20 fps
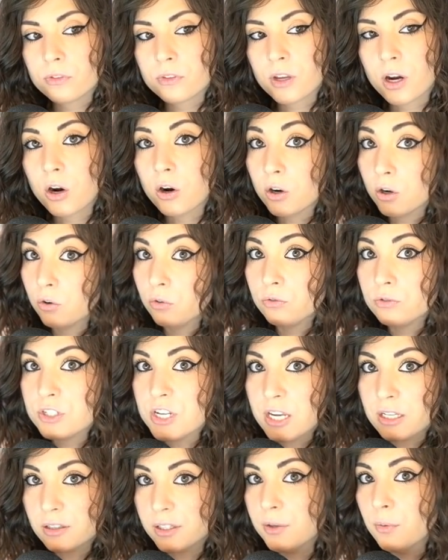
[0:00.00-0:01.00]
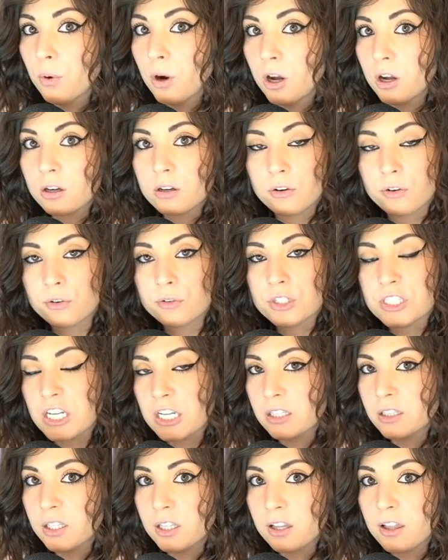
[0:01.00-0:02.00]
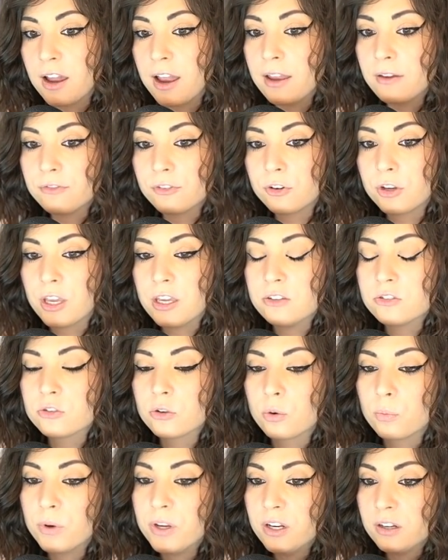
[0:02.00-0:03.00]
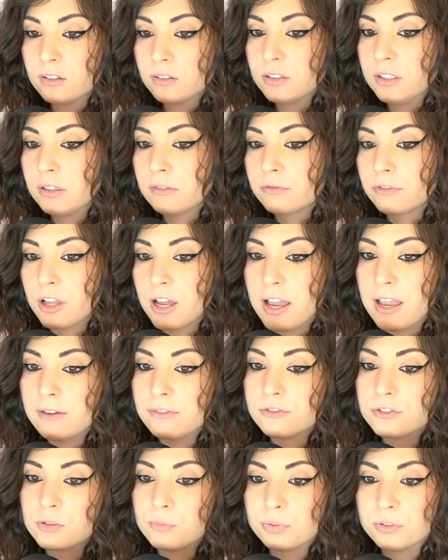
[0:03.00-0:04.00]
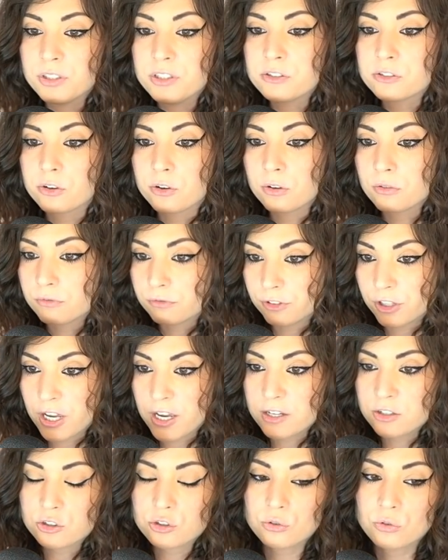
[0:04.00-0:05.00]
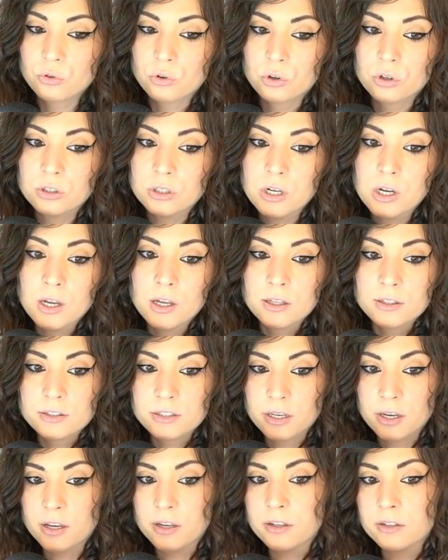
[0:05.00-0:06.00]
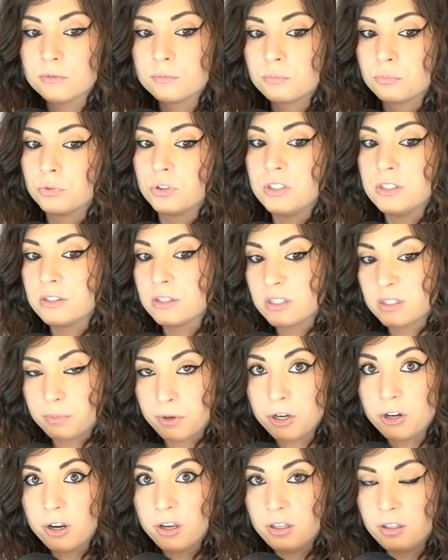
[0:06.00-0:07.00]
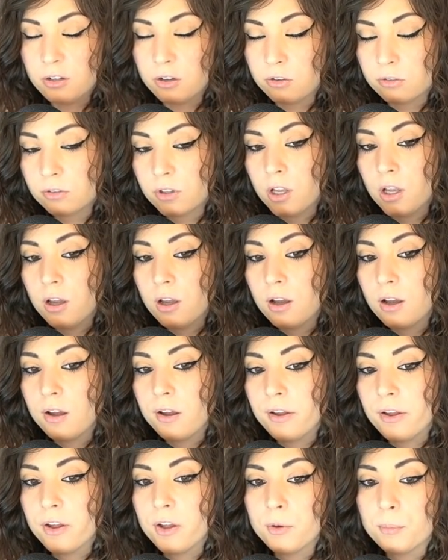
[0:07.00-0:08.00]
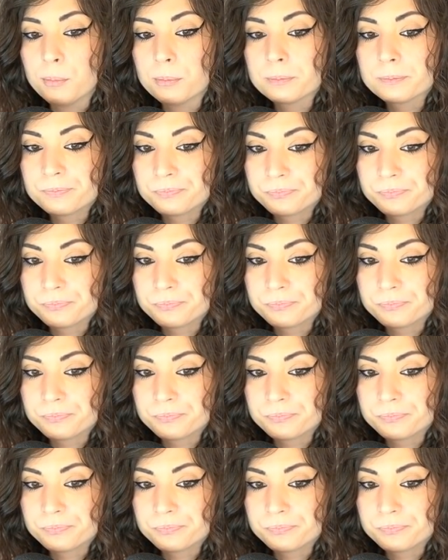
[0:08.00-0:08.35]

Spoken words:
our own daily walk, our own daily life. Okay, so are we going to live life to please our own flesh or to please the Spirit, you know?